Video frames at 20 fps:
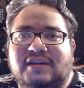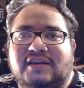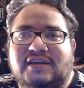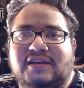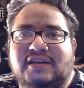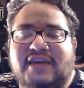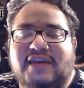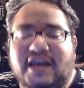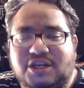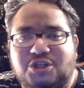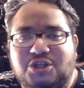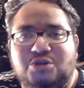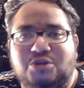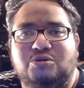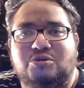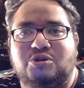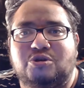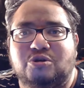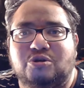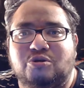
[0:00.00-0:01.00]
get you
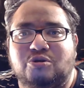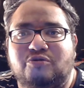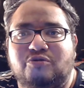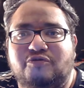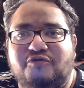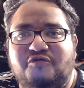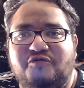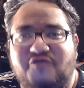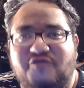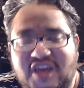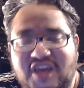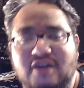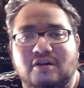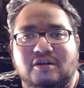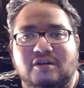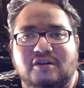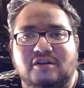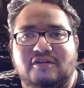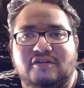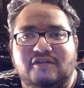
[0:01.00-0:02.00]
to
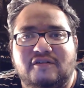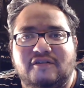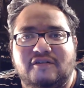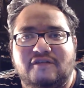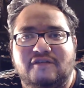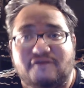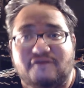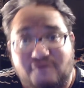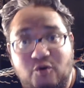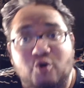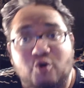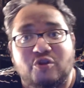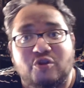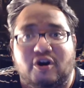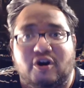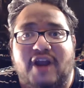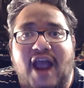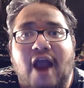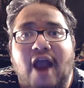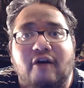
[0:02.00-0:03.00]
feel for their
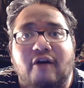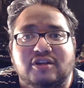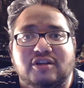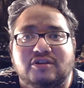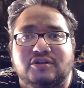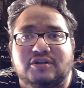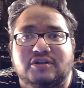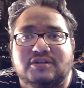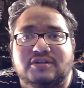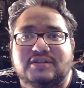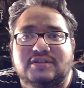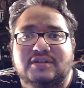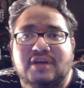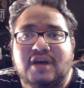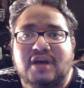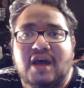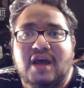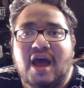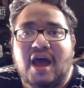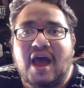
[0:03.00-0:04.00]
characters
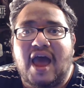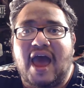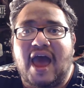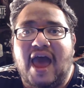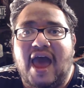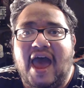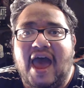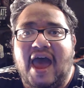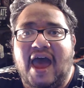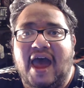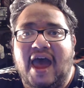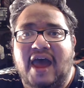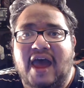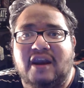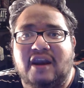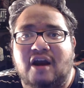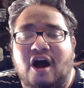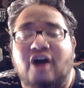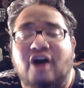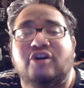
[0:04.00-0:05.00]
and
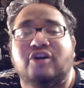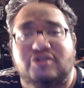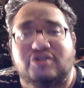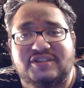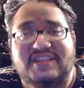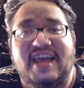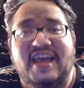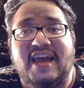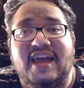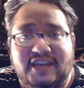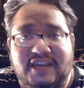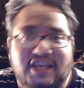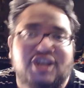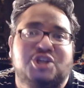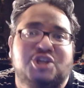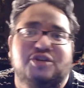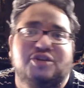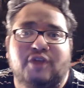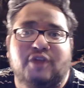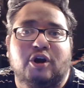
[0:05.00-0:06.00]
understand each
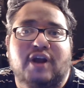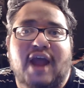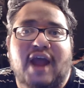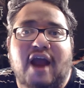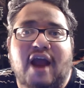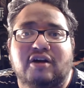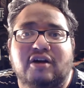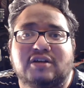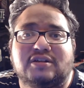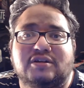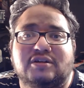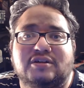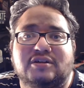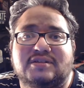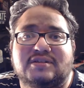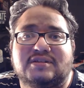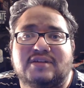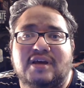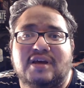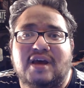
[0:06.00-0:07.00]
of their characters.